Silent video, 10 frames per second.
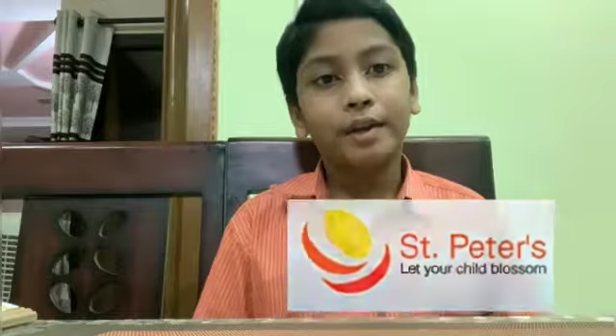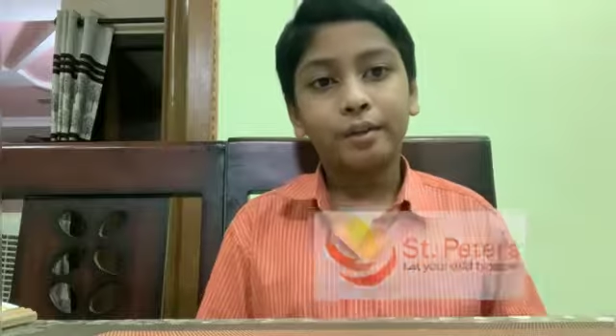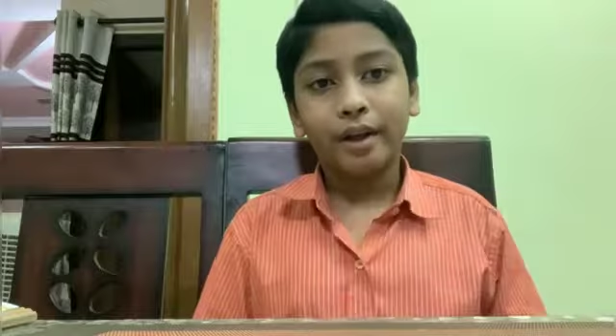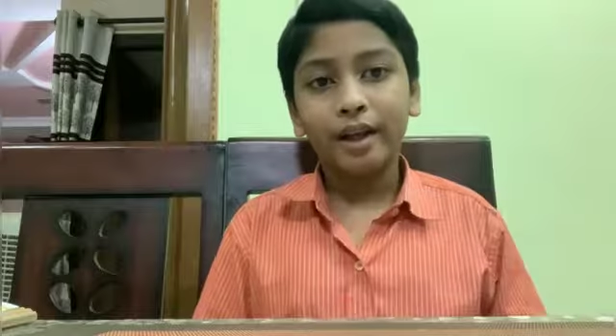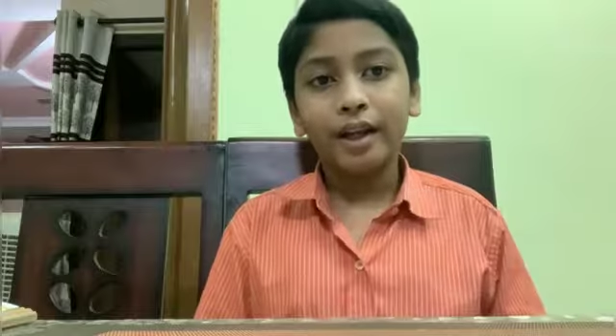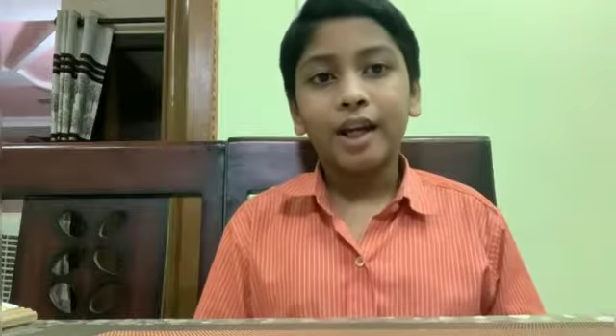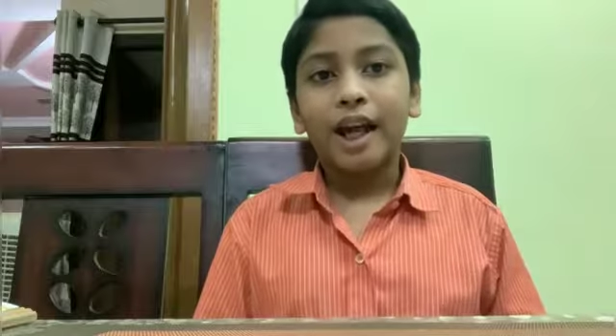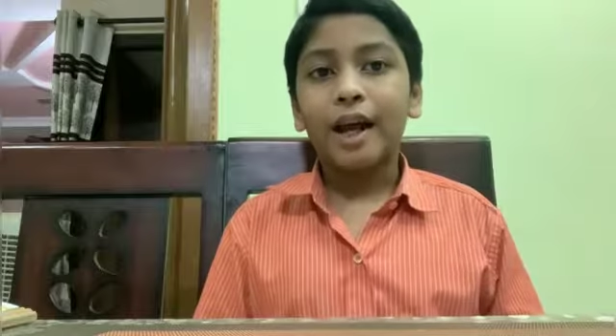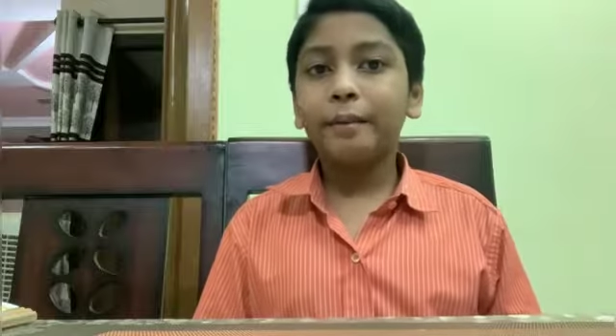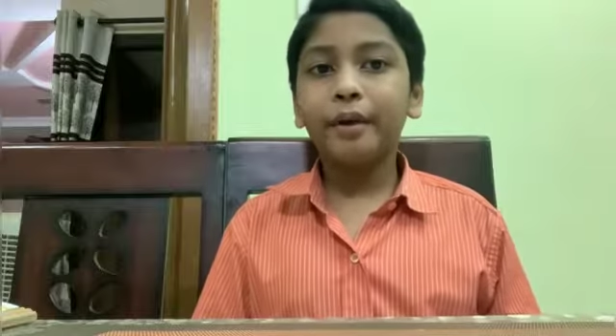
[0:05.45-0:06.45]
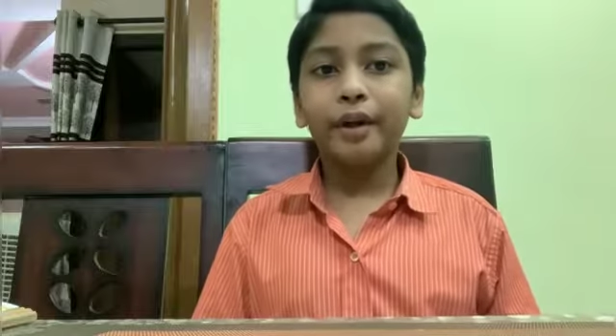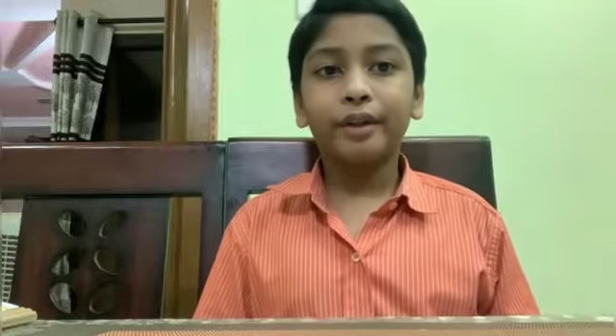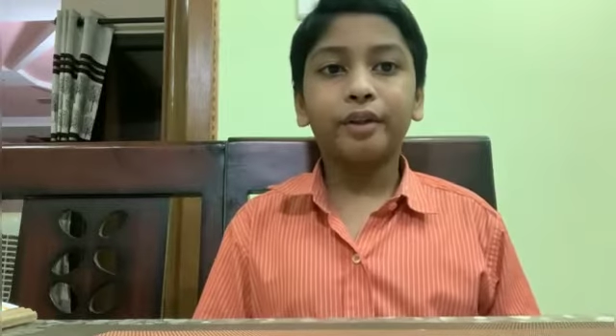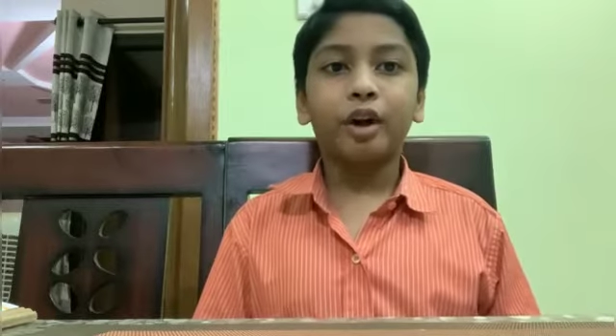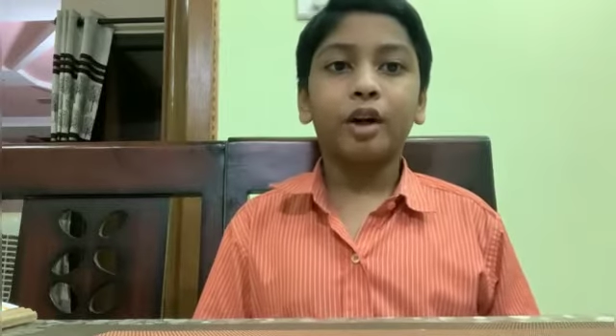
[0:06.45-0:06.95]
Today, I'm
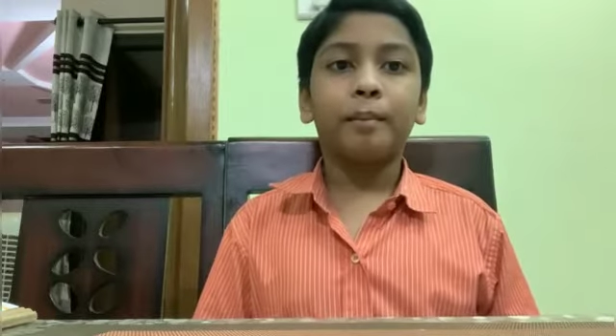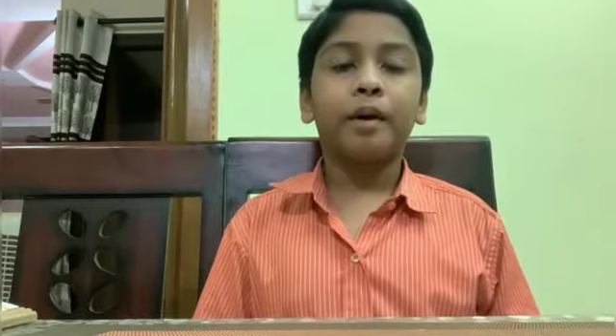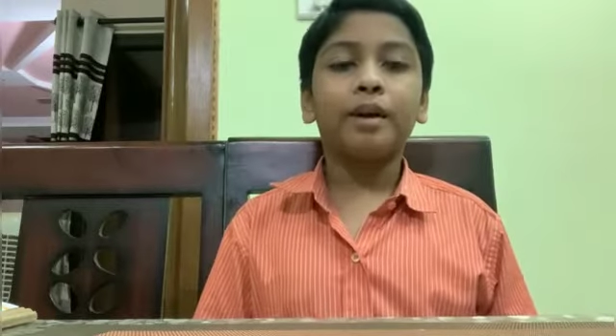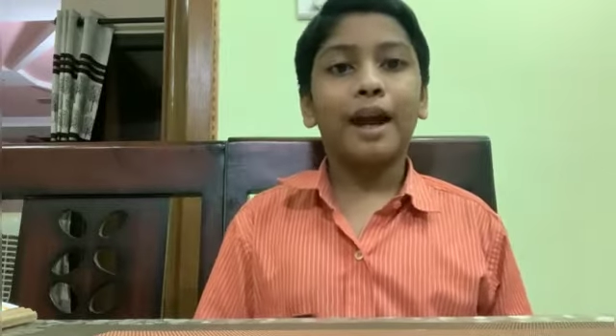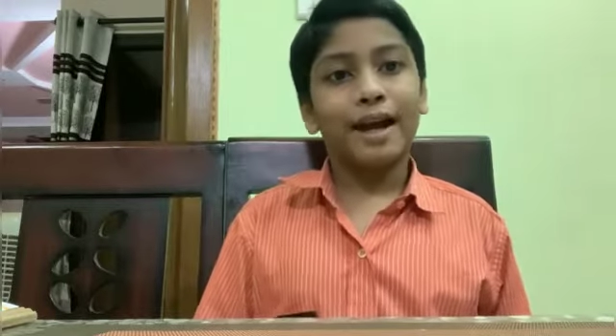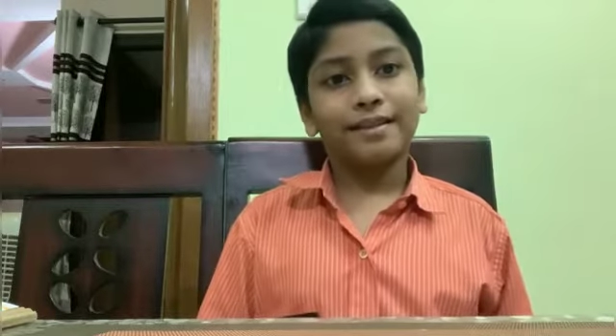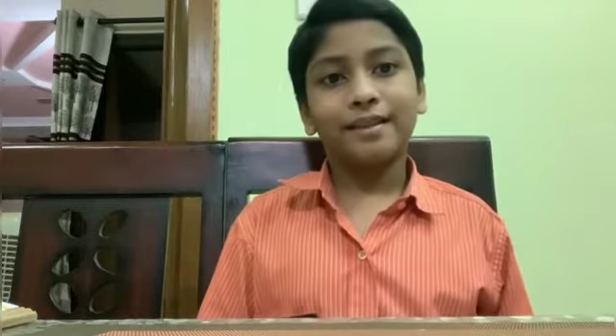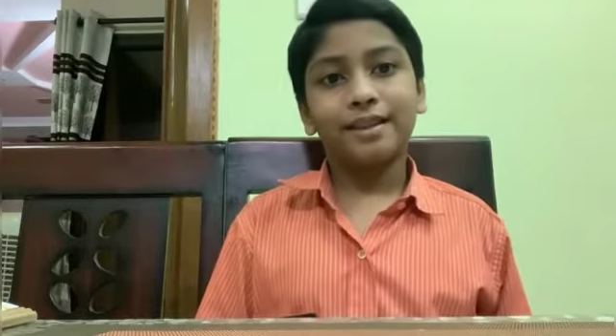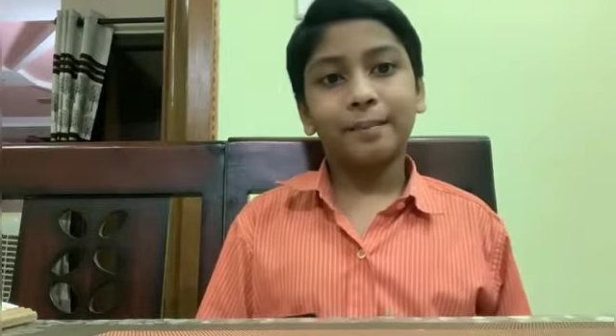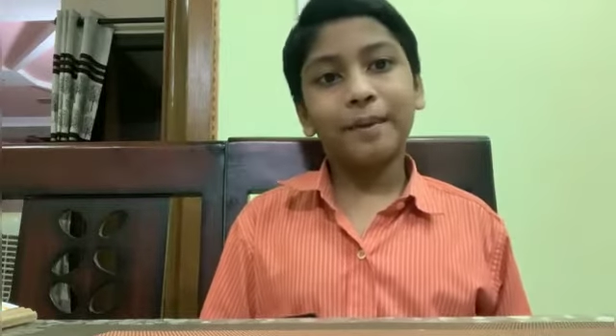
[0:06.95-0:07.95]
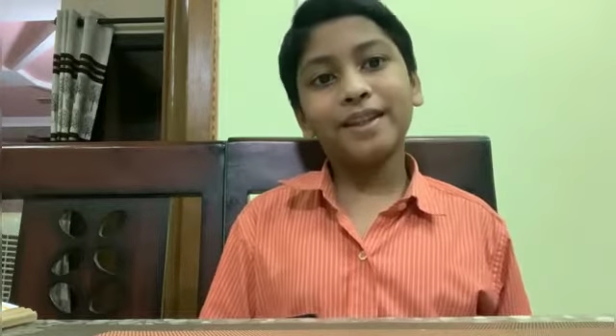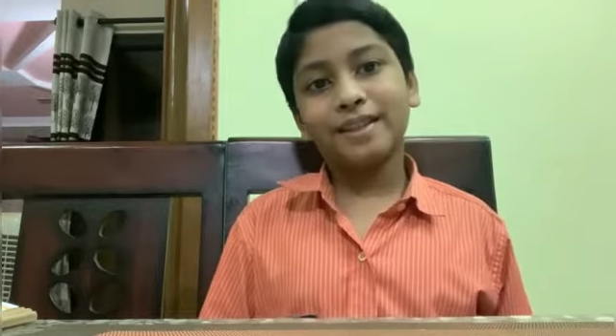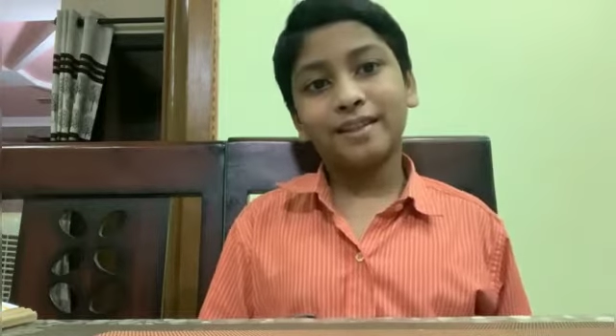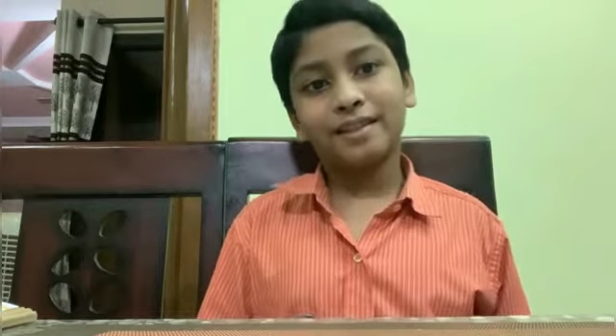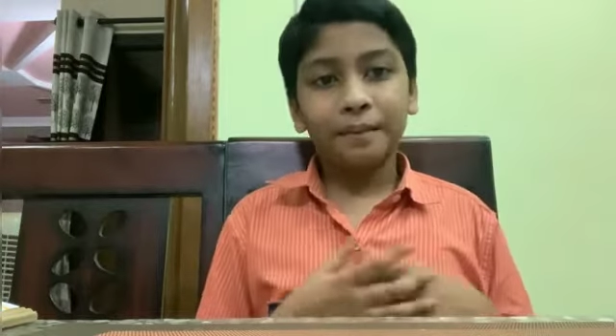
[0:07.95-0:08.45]
going to talk about acids and bases.